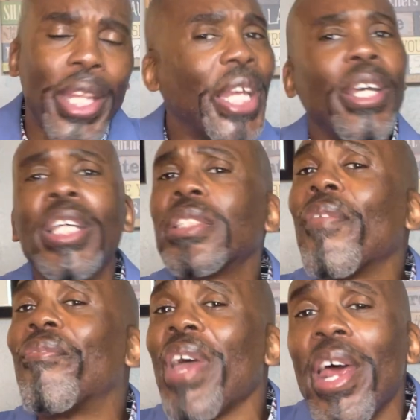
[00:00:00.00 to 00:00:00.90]
It is a
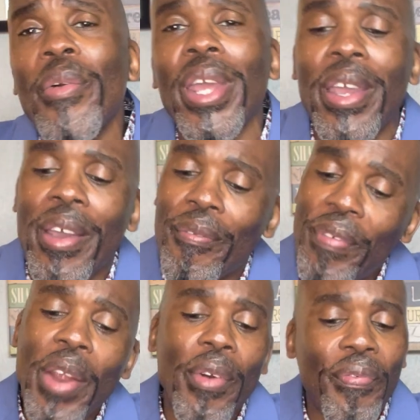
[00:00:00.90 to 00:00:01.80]
very,
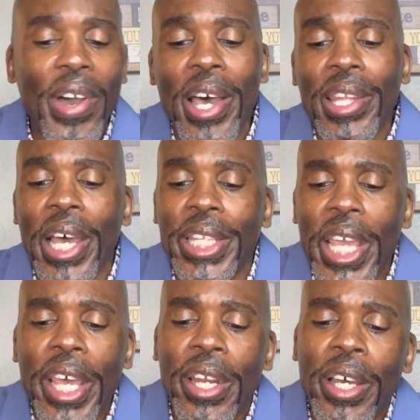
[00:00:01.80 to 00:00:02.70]
very fine line. They
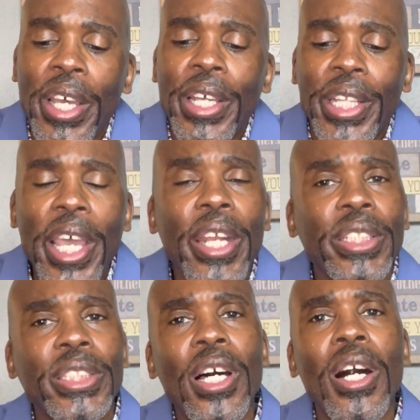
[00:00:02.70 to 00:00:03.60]
had a
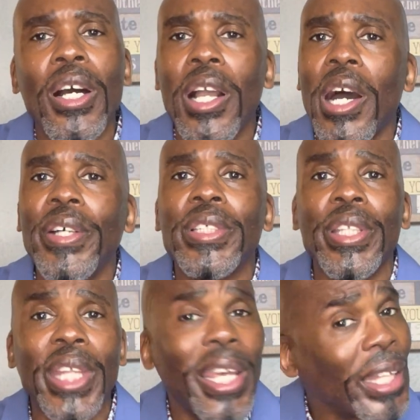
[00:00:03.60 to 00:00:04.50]
song called "It's a
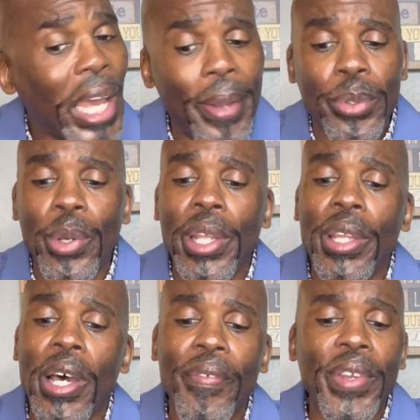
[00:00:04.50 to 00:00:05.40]
Thin Line Between
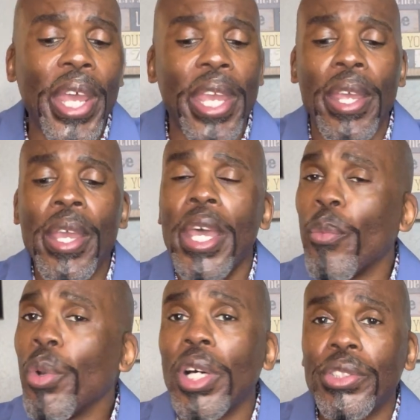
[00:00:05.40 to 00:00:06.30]
Love and Hate,"
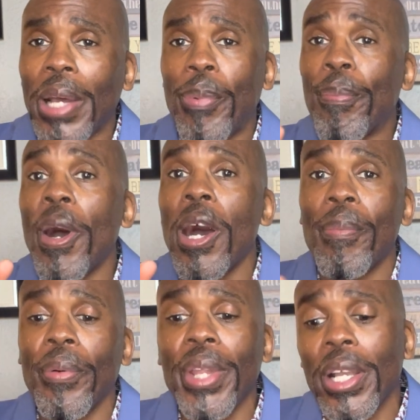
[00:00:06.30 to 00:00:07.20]
and we're gonna drop a bomb
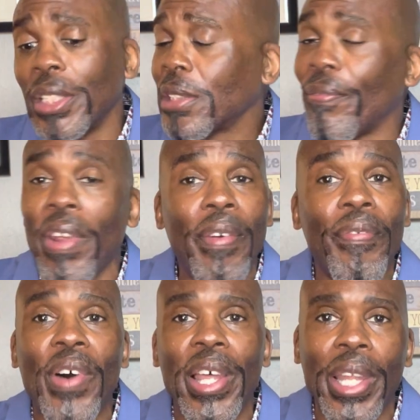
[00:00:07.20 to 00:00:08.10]
on that because it's a very
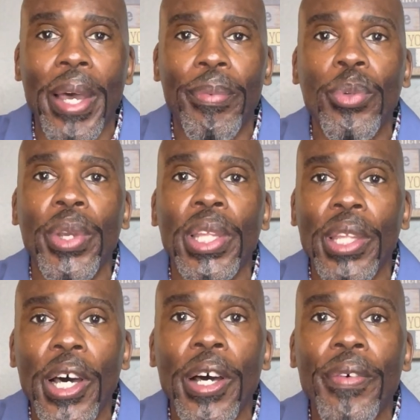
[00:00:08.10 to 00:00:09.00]
fine line between
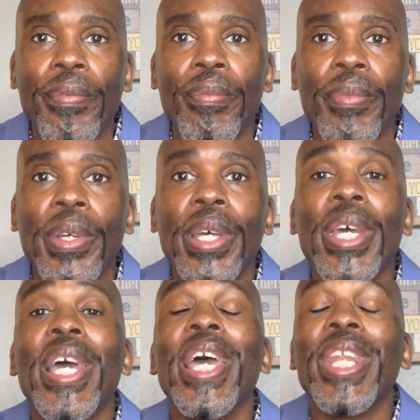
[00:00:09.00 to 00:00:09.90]
love
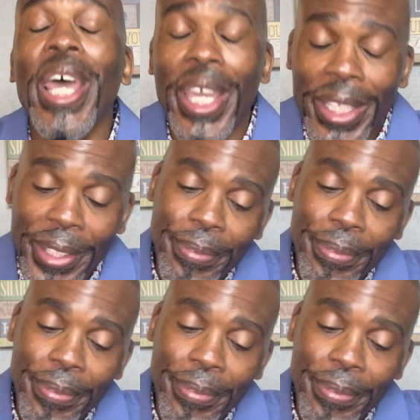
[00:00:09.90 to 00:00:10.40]
and hate.